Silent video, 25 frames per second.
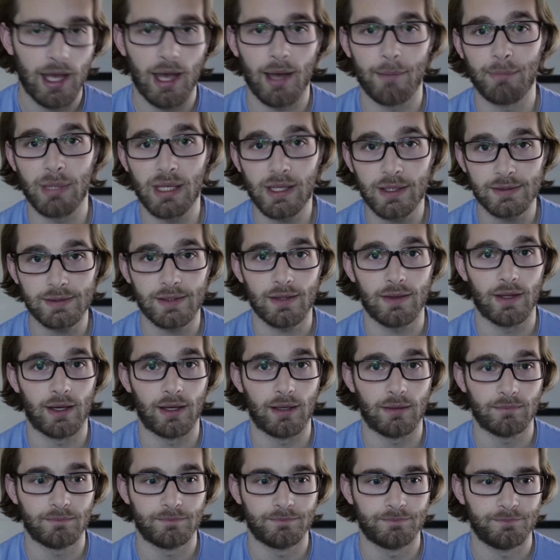And because of
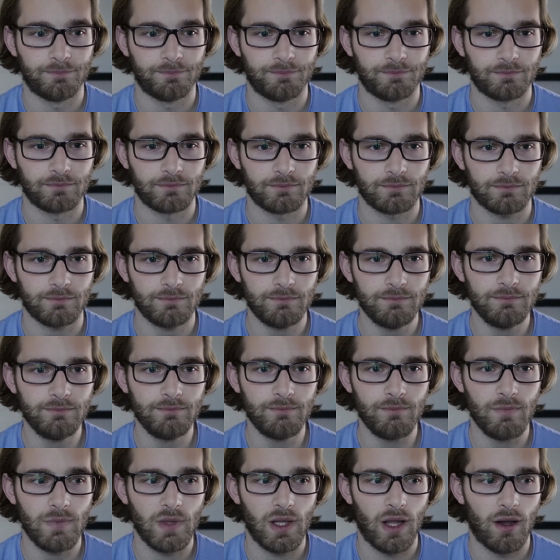that,
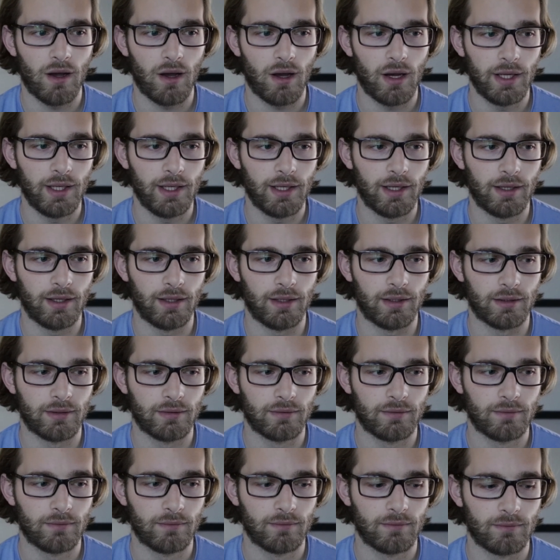I, uh,
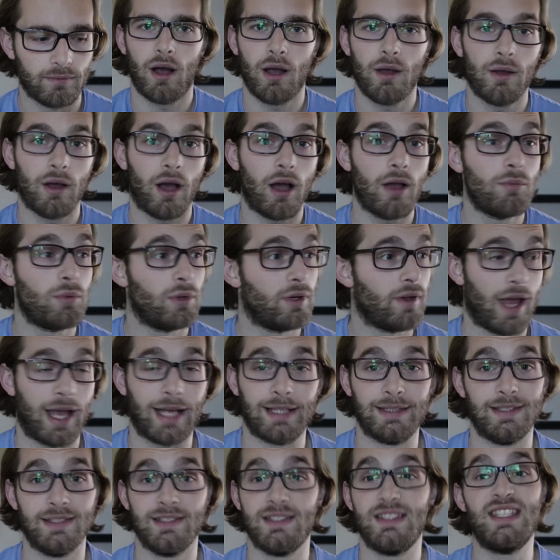I, I would have
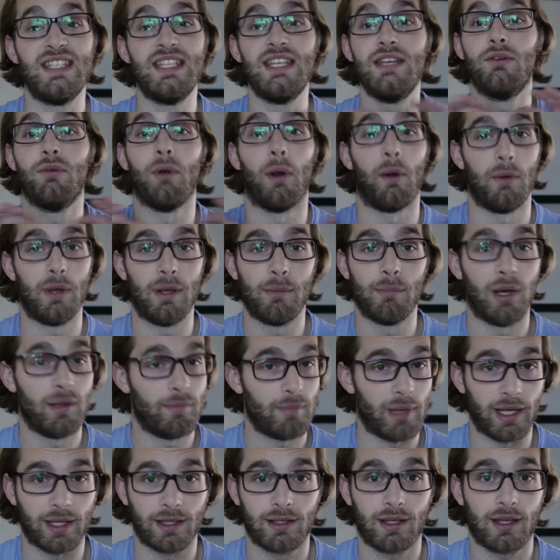had zero in my
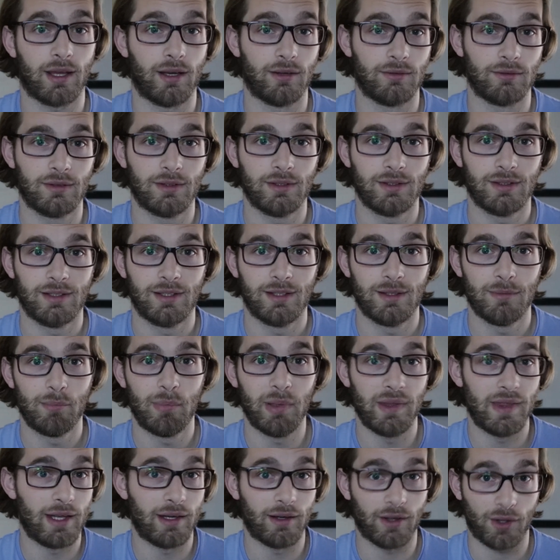bank account,
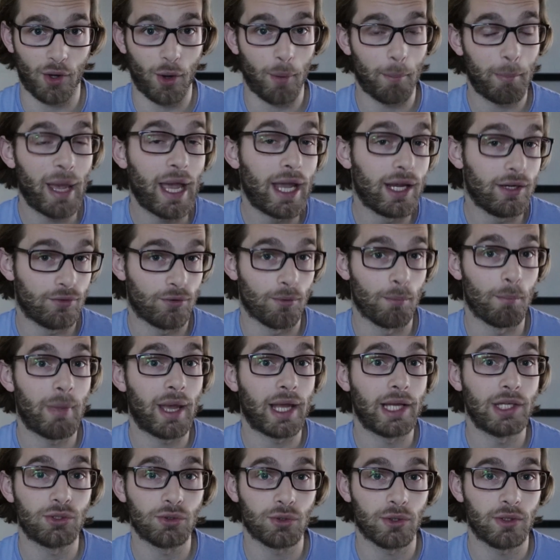but then I got paid from
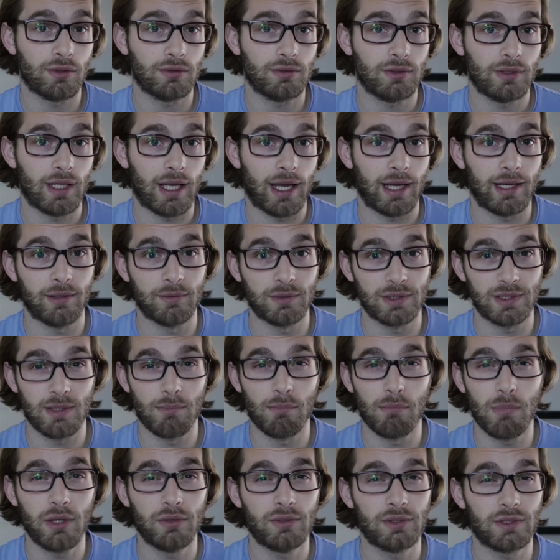Patreon, and it was
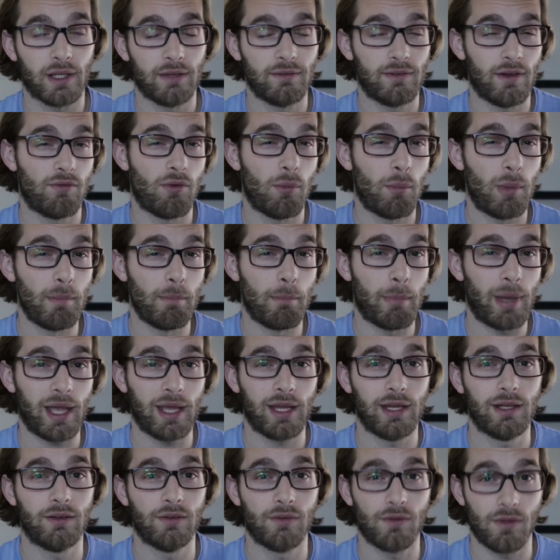the most I've ever been
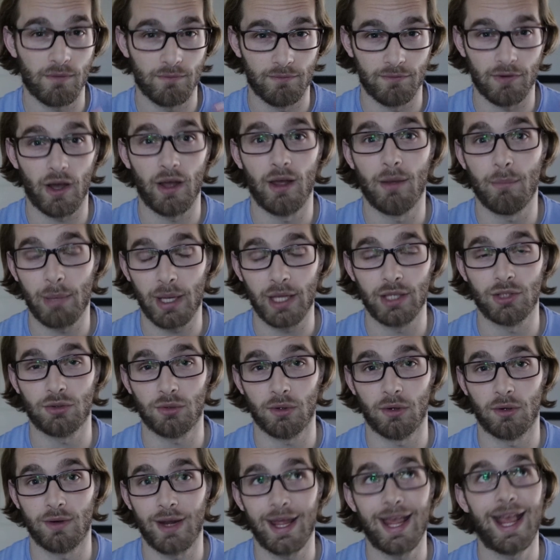paid via
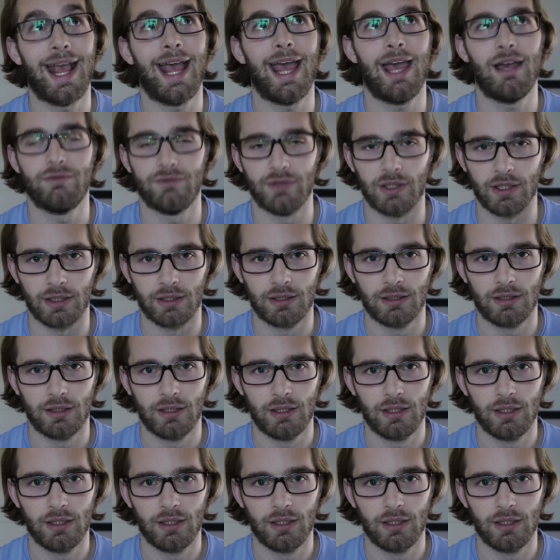Patreon ever.